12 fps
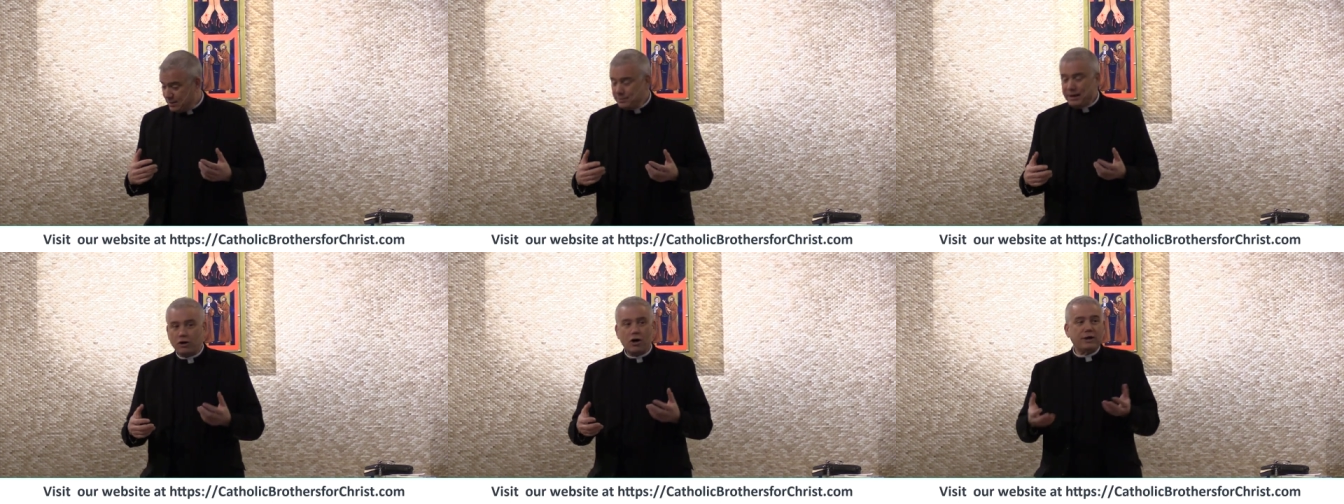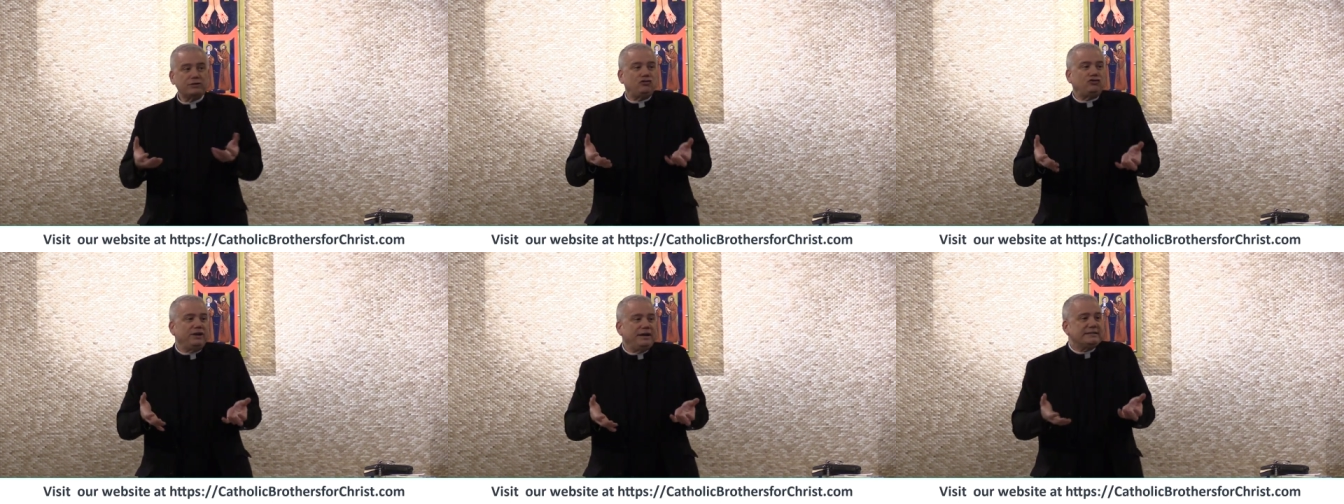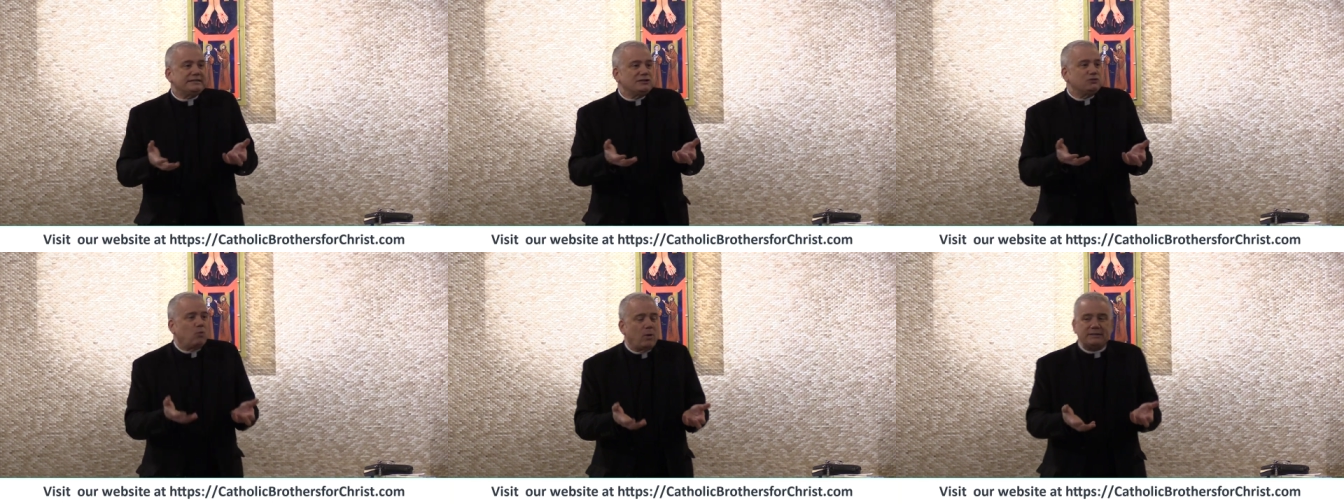Because
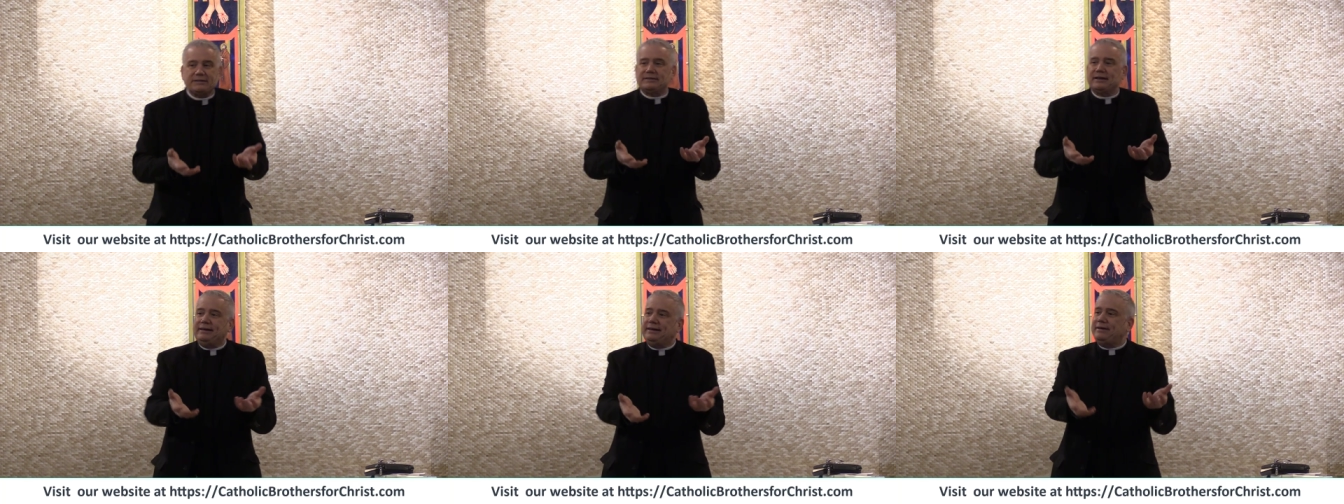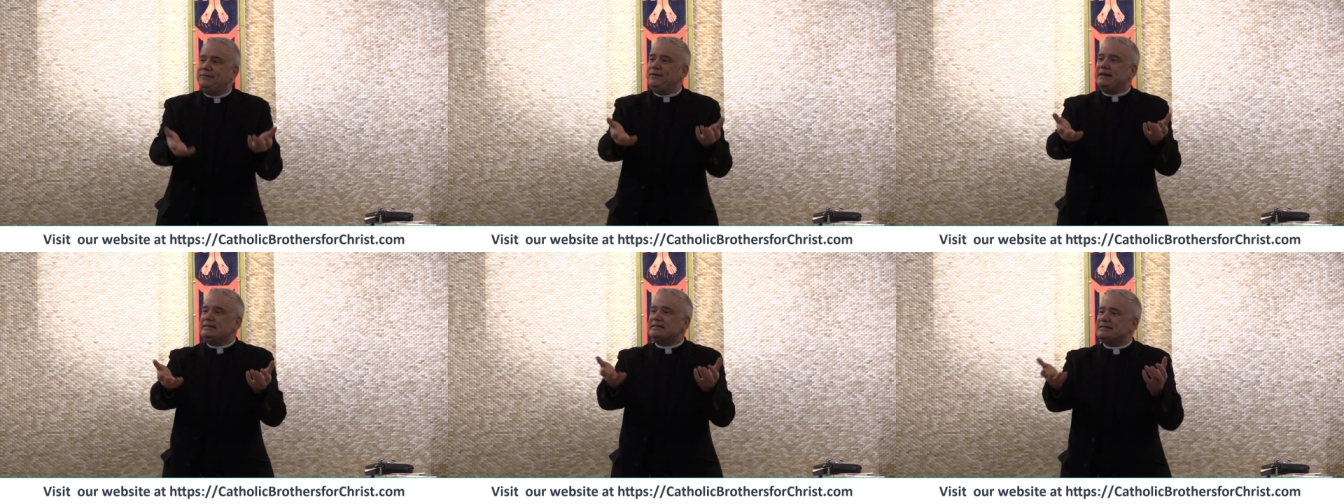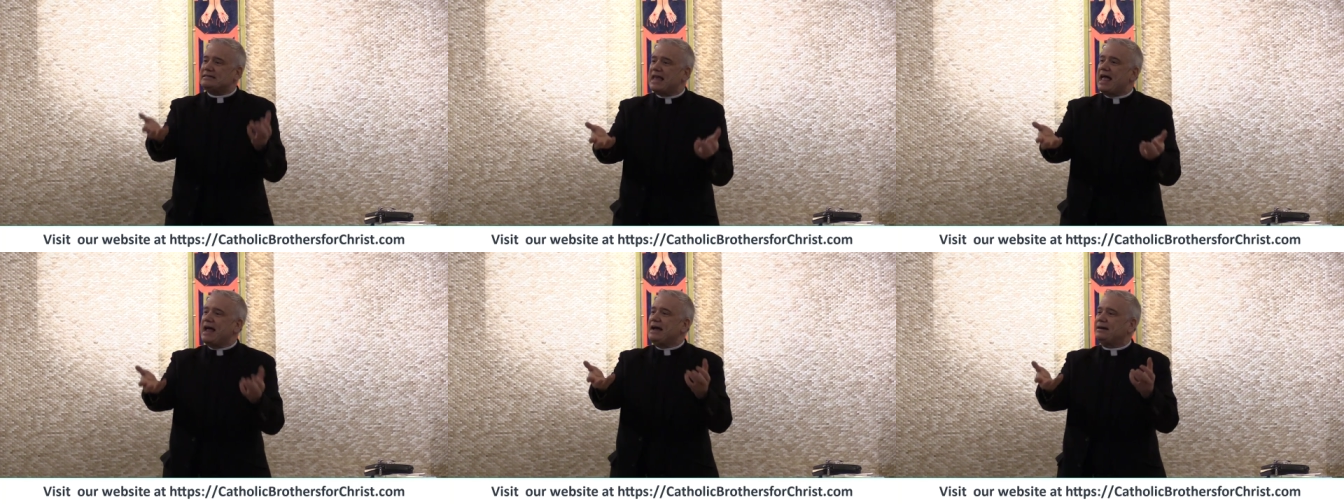Jesus wants to live
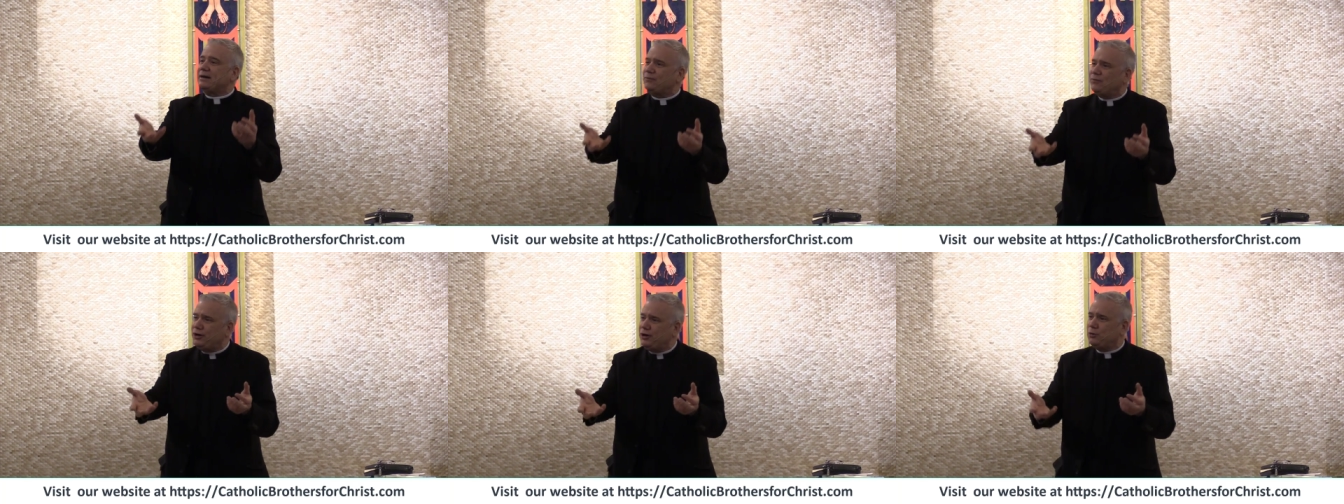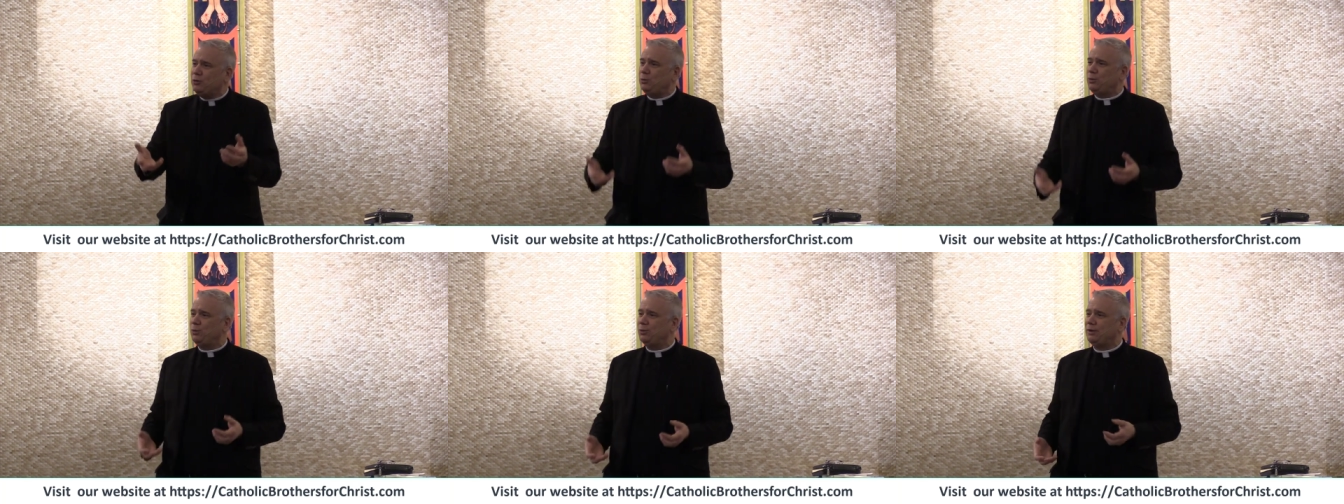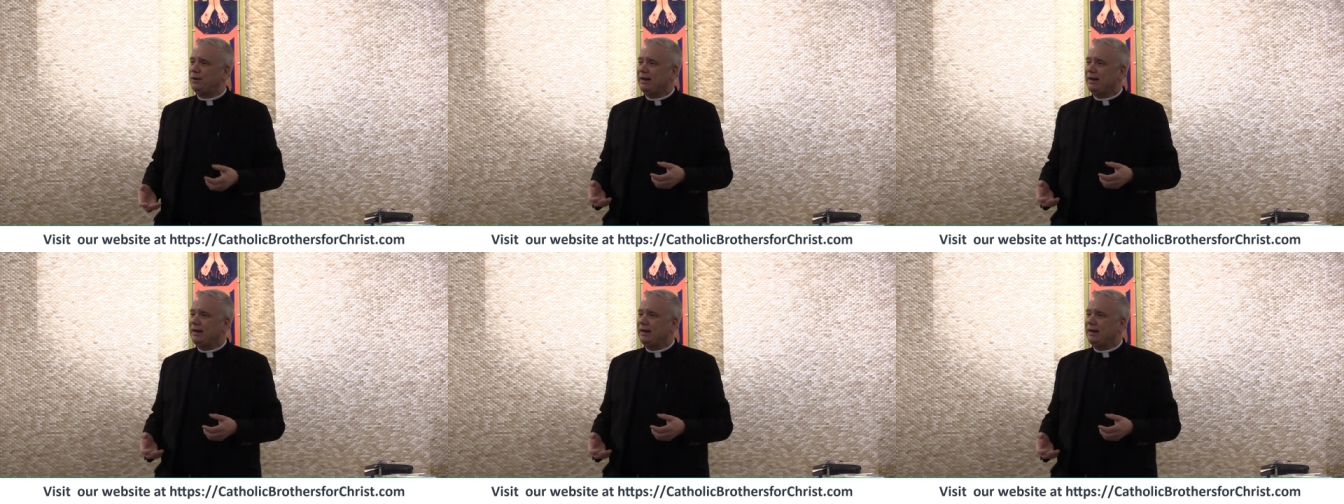inside of you.